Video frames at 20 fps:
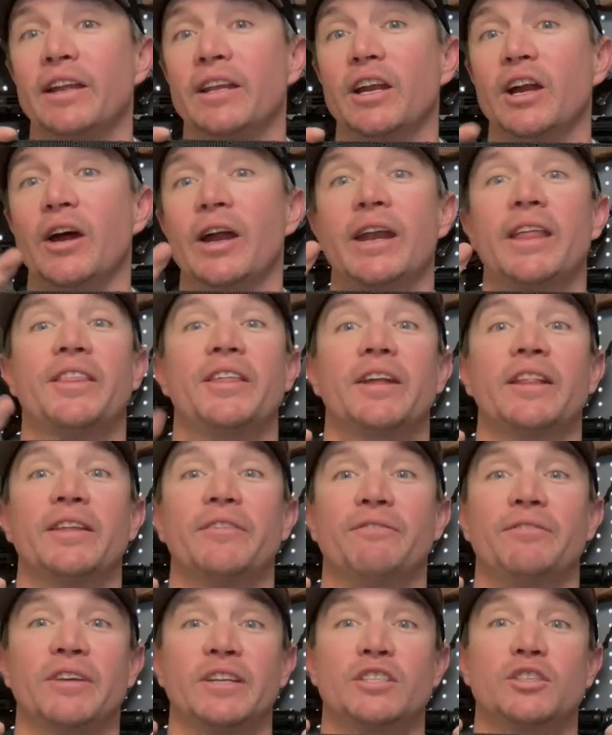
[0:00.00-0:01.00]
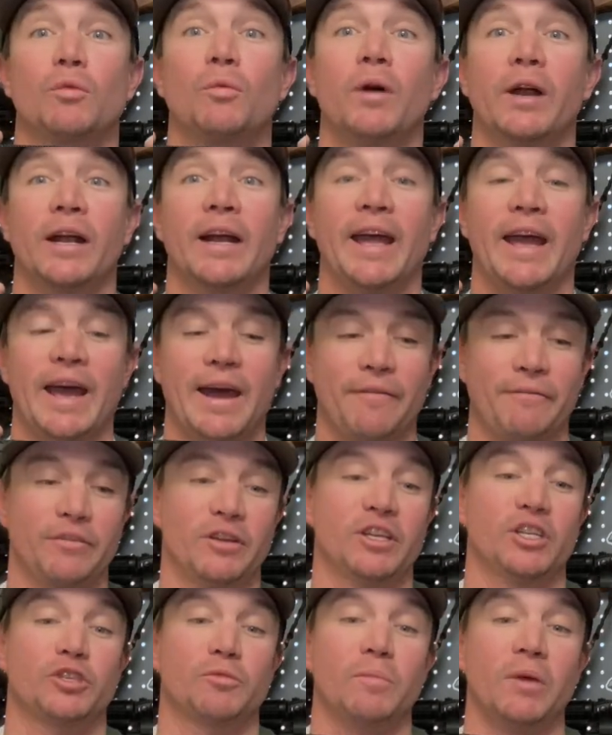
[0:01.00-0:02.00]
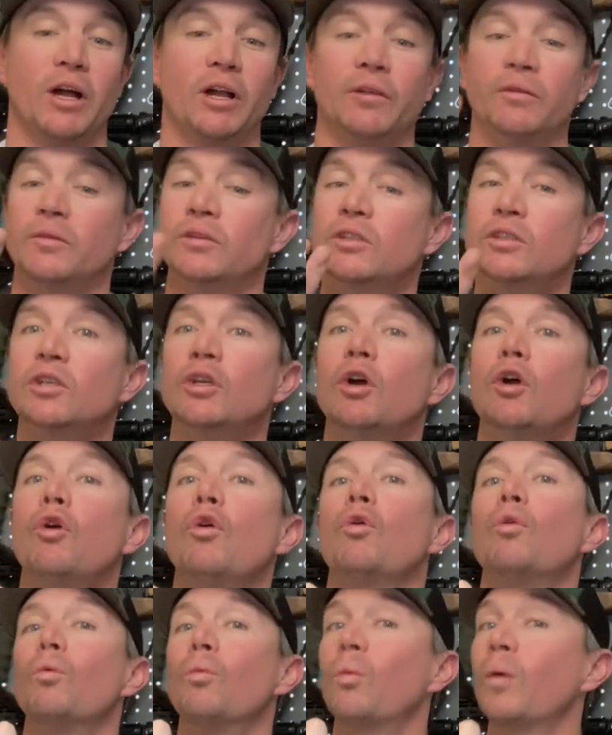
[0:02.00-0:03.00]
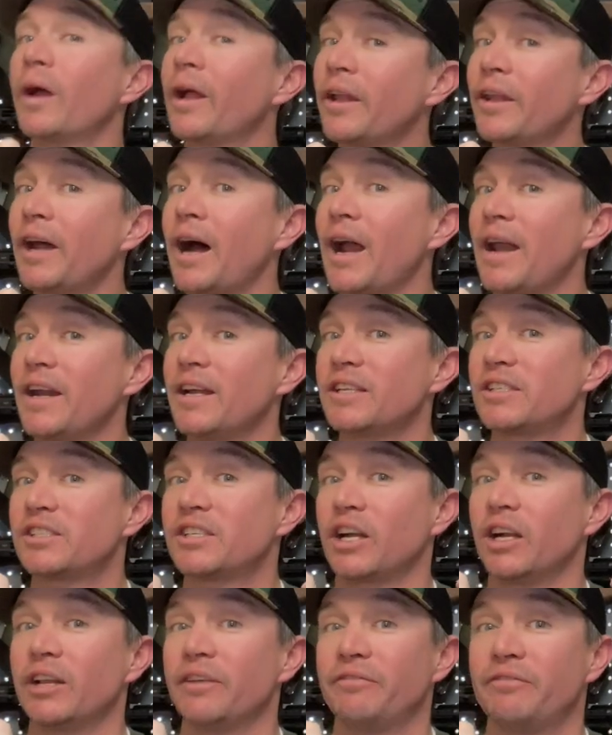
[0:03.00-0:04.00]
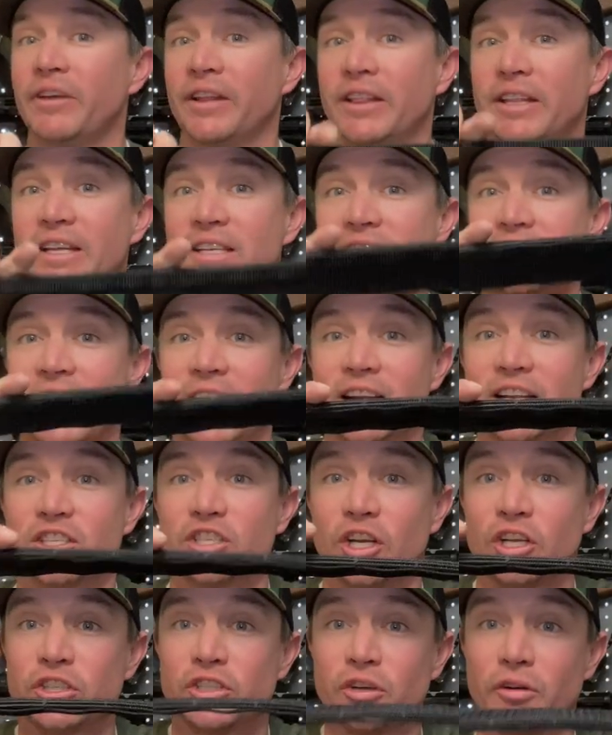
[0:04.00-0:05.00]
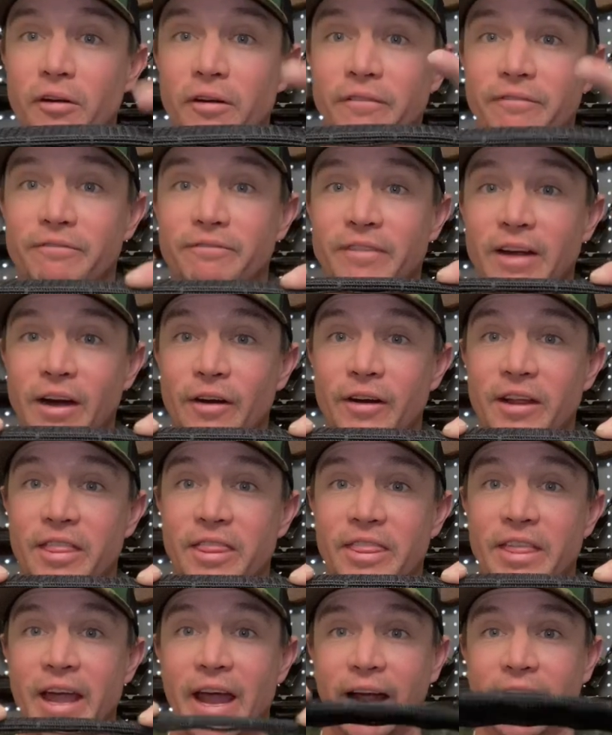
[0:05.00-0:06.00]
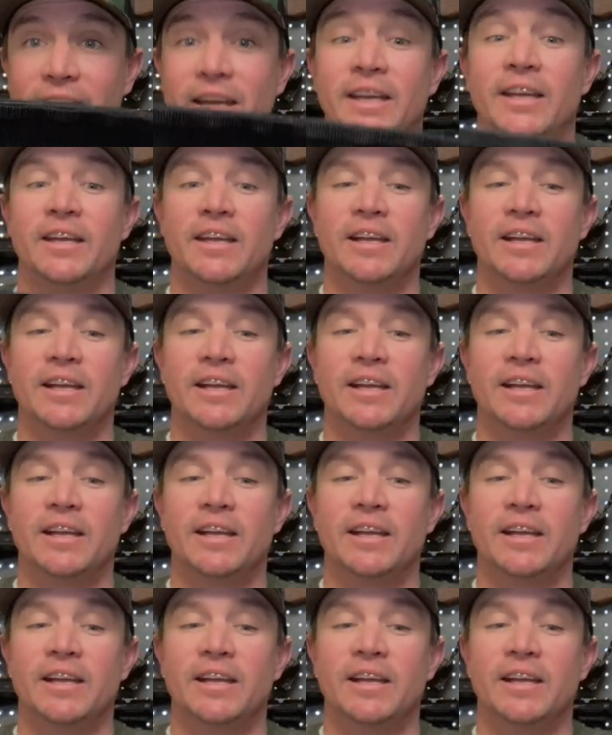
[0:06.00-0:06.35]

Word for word: You know, anything that fits a one and a half inch belt will not necessarily fit this. And it's also very thick.